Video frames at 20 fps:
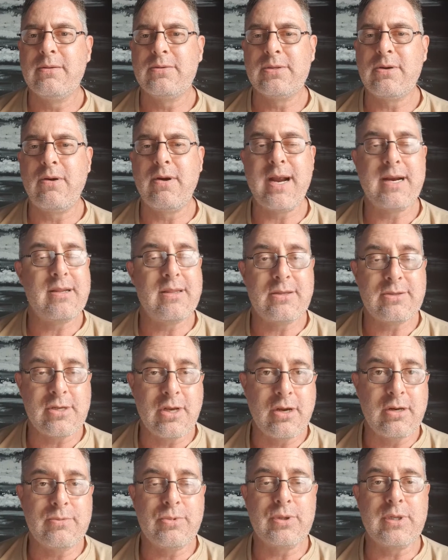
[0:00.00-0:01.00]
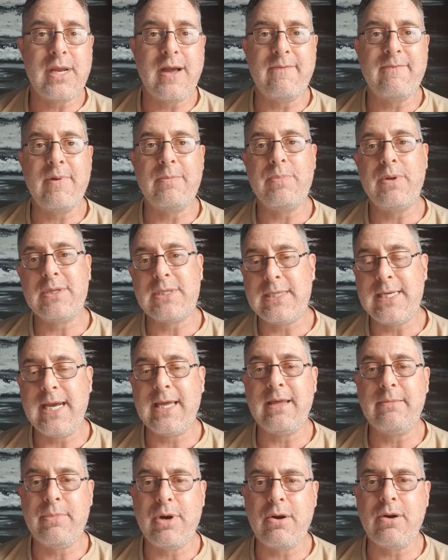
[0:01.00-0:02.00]
under the Turnbull government, but it's
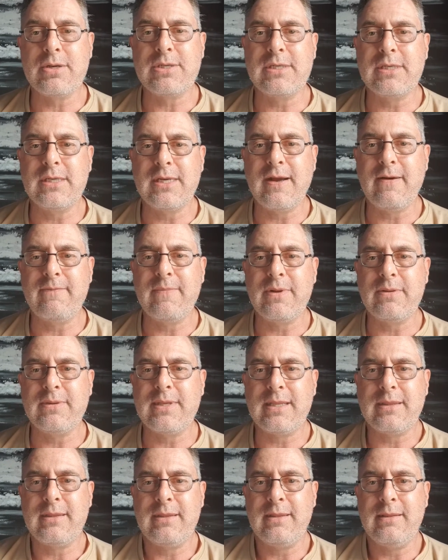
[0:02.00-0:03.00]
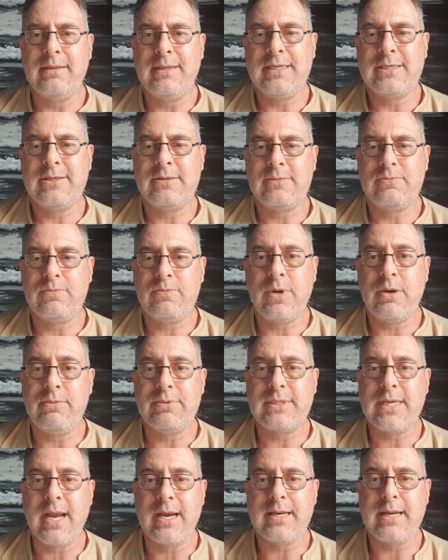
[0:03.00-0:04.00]
now the Morrison government, that this is what
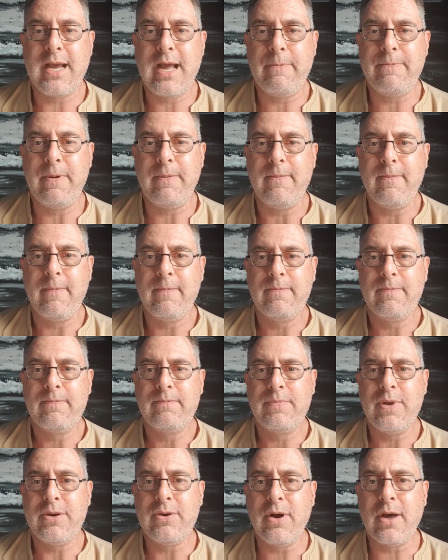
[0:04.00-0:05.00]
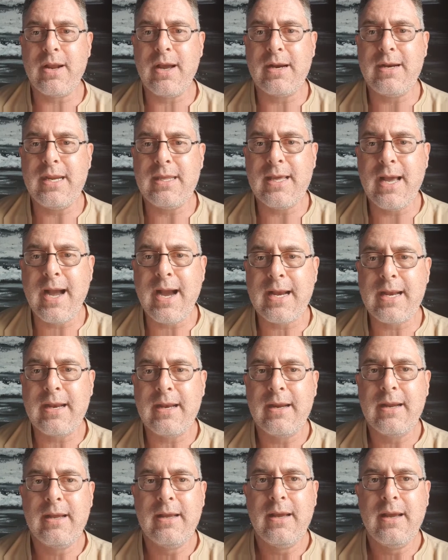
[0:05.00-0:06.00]
was going to happen. But not only that,
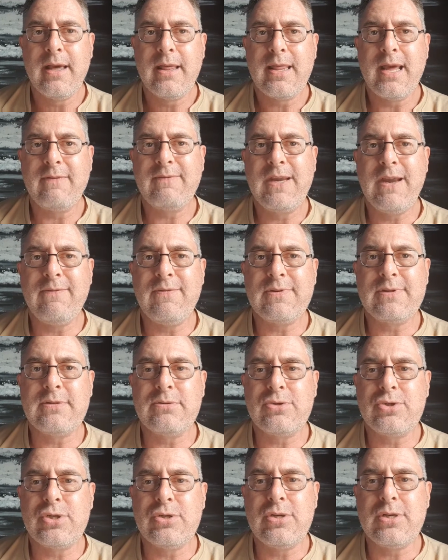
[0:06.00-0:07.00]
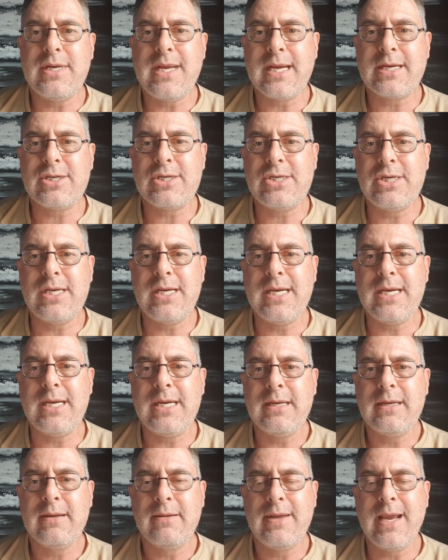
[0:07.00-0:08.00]
they've given till June next
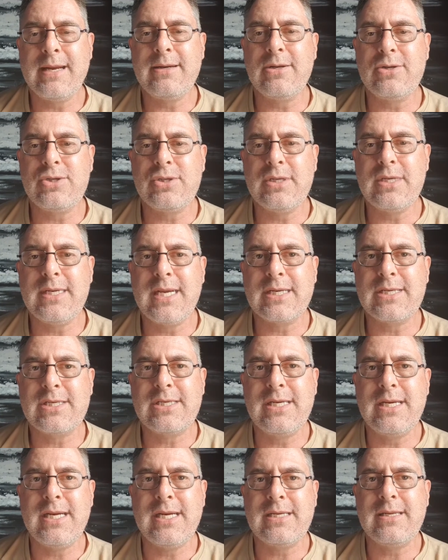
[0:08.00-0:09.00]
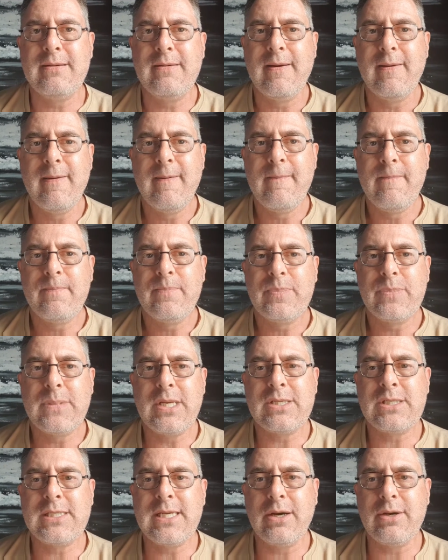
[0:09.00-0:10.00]
year, end of June next year,
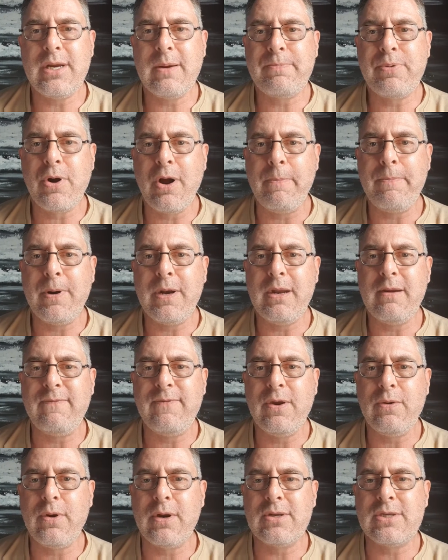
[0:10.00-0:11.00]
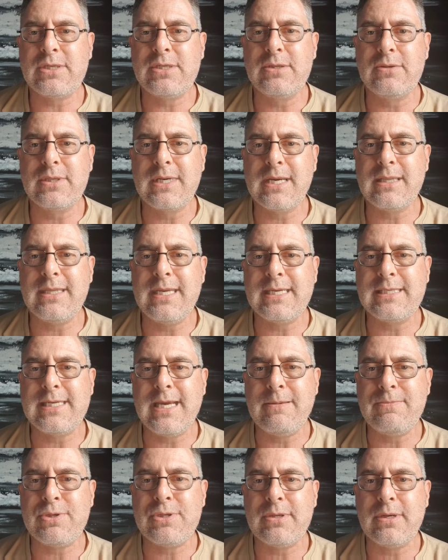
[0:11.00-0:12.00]
to sell your property if you want to still get the
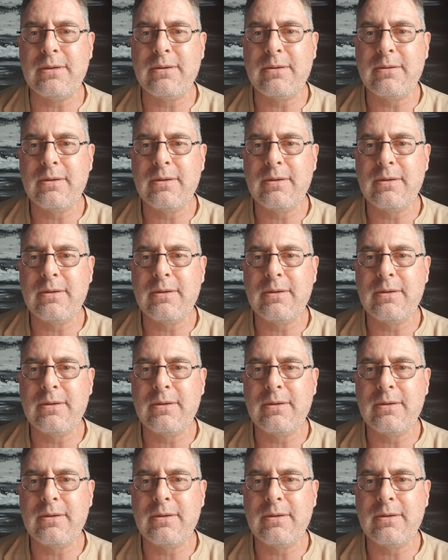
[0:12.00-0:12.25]
exemption.